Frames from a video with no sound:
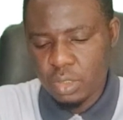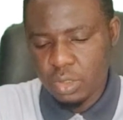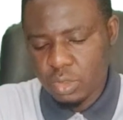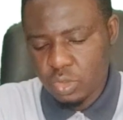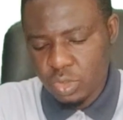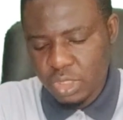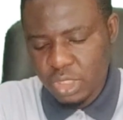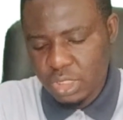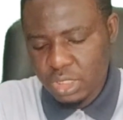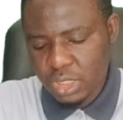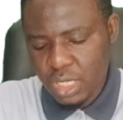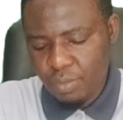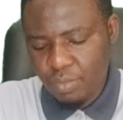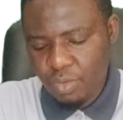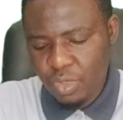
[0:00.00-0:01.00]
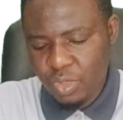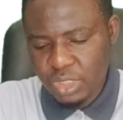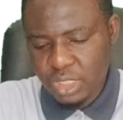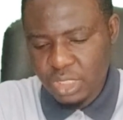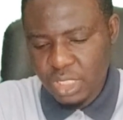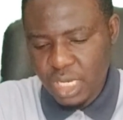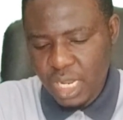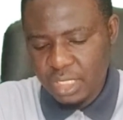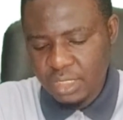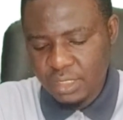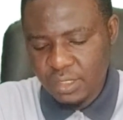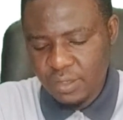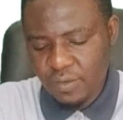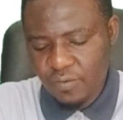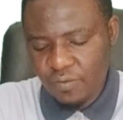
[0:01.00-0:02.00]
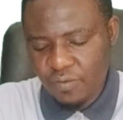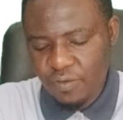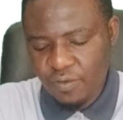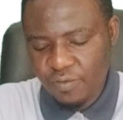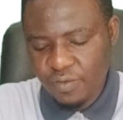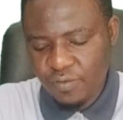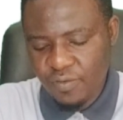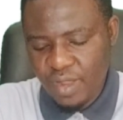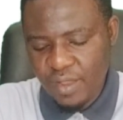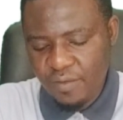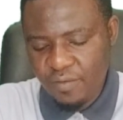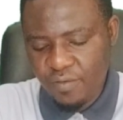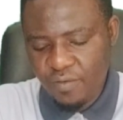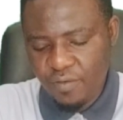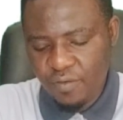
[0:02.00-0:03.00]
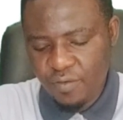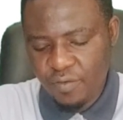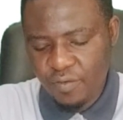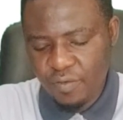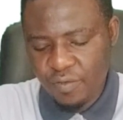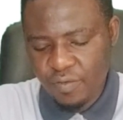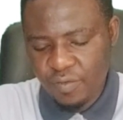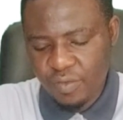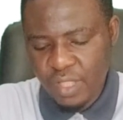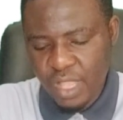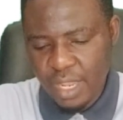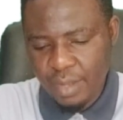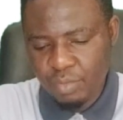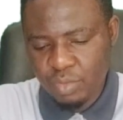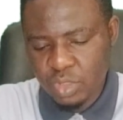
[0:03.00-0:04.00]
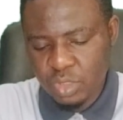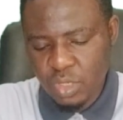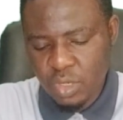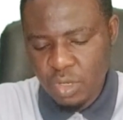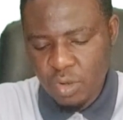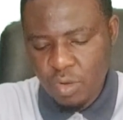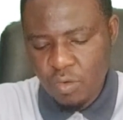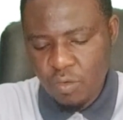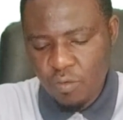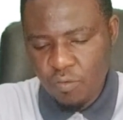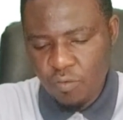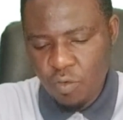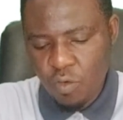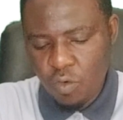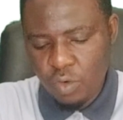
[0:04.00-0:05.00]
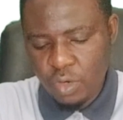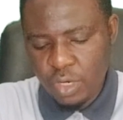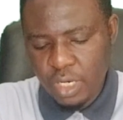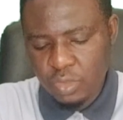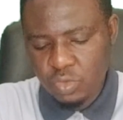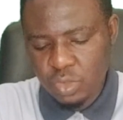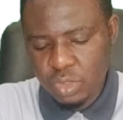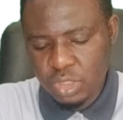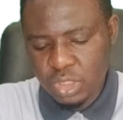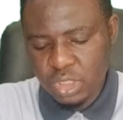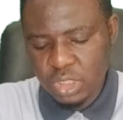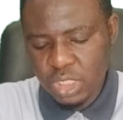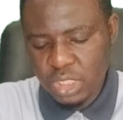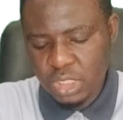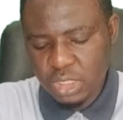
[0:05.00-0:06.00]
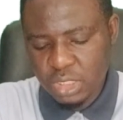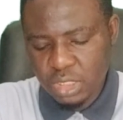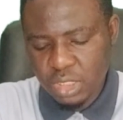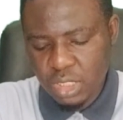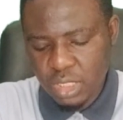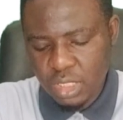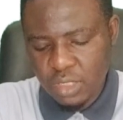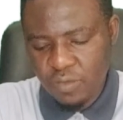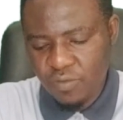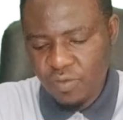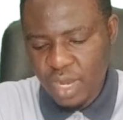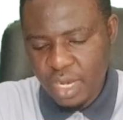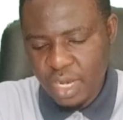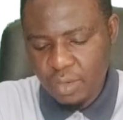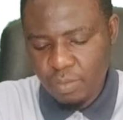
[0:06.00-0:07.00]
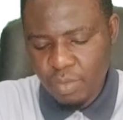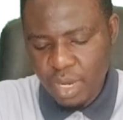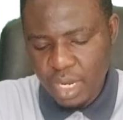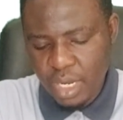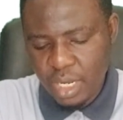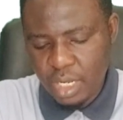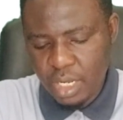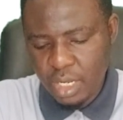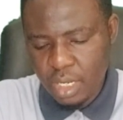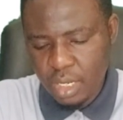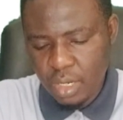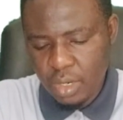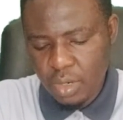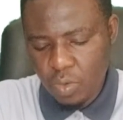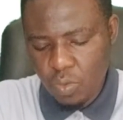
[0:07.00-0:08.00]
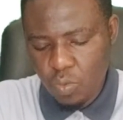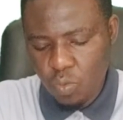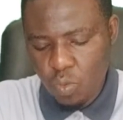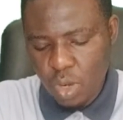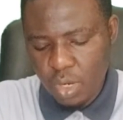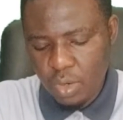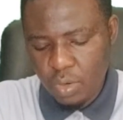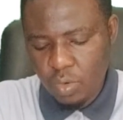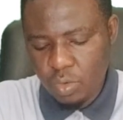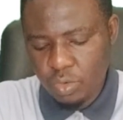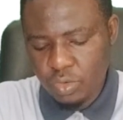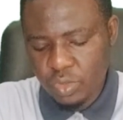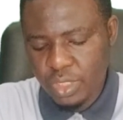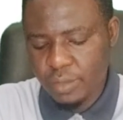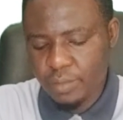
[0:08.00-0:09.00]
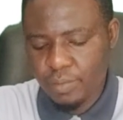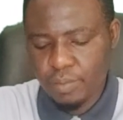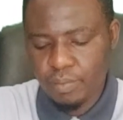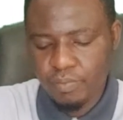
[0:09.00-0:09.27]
So this can be written as 55 times 426 divided by 100.